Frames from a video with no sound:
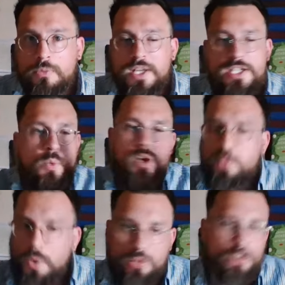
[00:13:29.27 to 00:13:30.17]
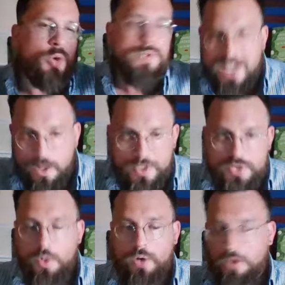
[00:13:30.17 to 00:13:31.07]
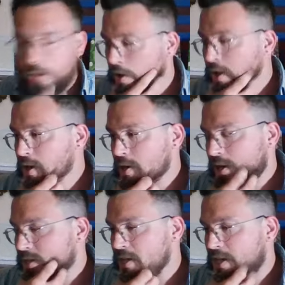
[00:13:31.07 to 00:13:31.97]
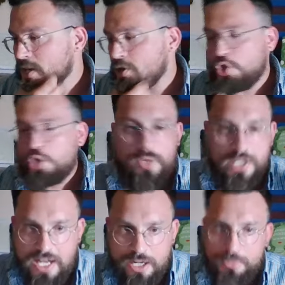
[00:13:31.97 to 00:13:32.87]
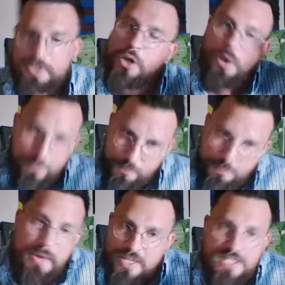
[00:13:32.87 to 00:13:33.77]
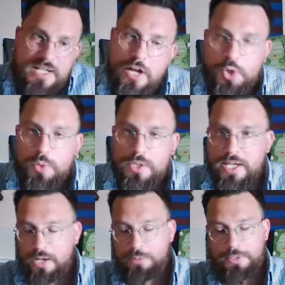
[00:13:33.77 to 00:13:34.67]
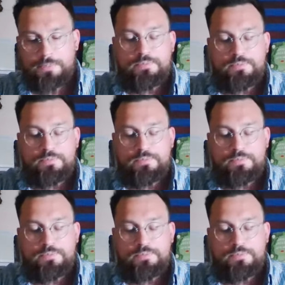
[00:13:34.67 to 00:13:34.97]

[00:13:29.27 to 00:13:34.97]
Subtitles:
Is he Wes Welker? No, he's not Wes Welker. Is he Julian Edelman? No, maybe he's not Julian Edelman.